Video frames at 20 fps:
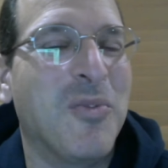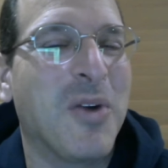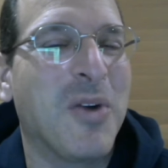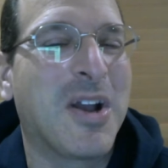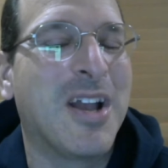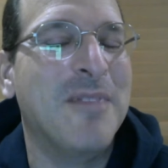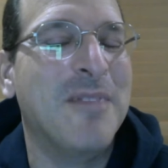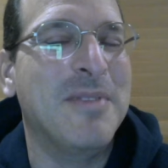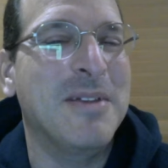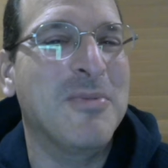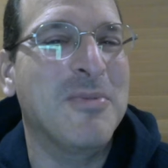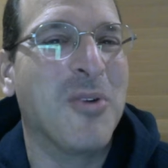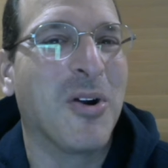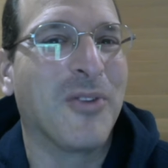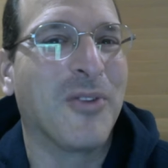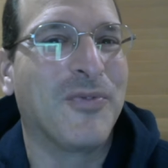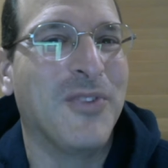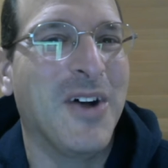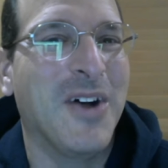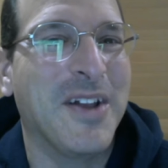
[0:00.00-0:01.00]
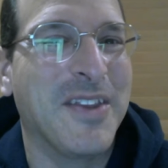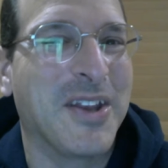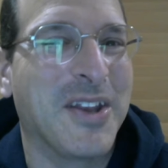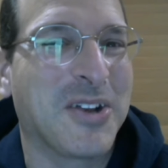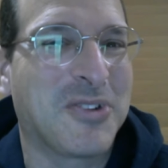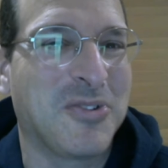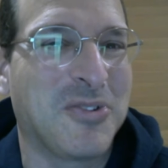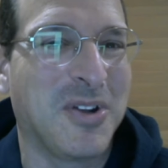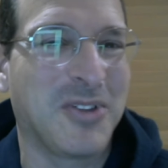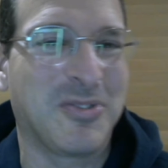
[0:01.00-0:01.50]
What could be more fun than a
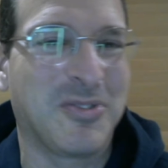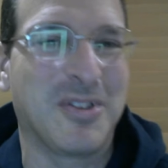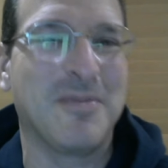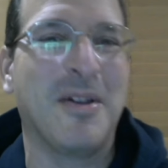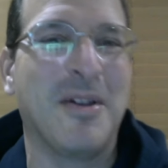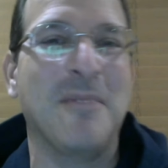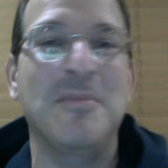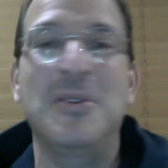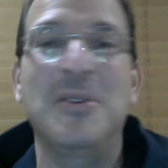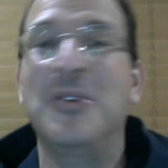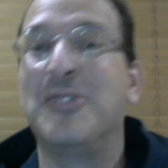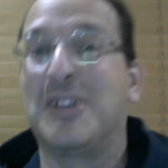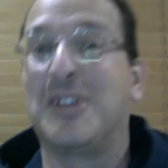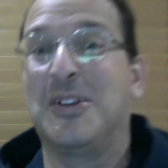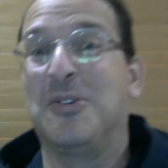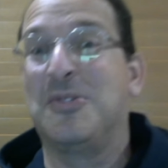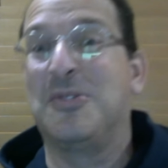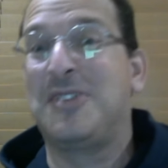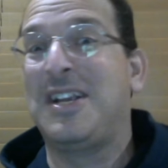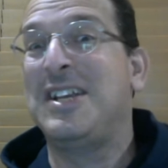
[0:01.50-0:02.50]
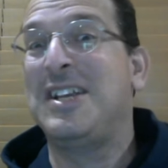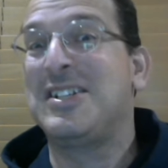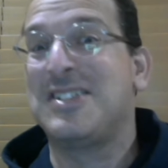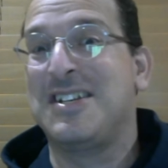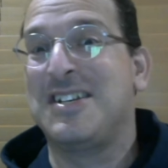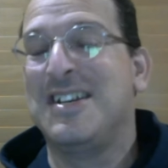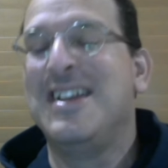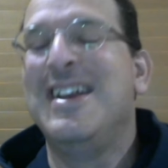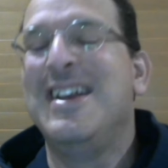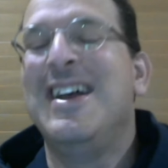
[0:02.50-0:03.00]
crossword about music notation?